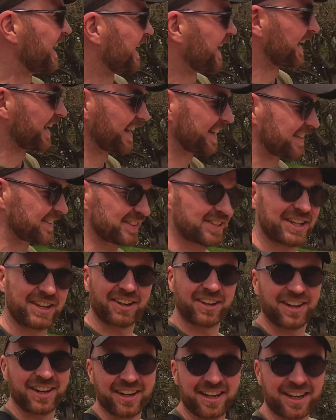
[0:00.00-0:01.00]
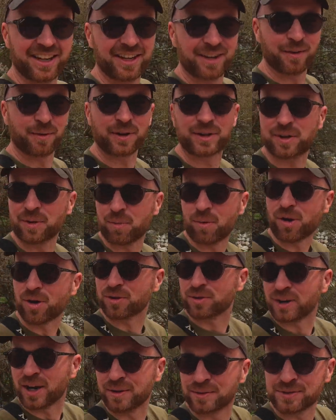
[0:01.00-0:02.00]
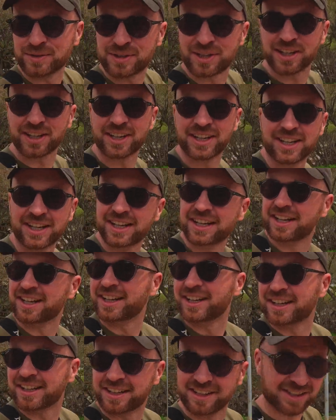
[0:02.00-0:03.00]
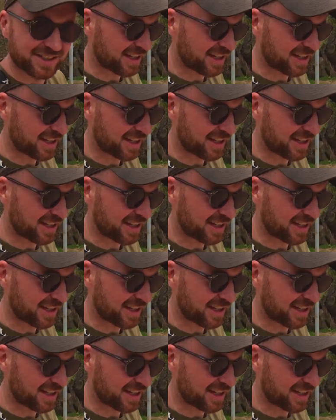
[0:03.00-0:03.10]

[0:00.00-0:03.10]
and we could walk around the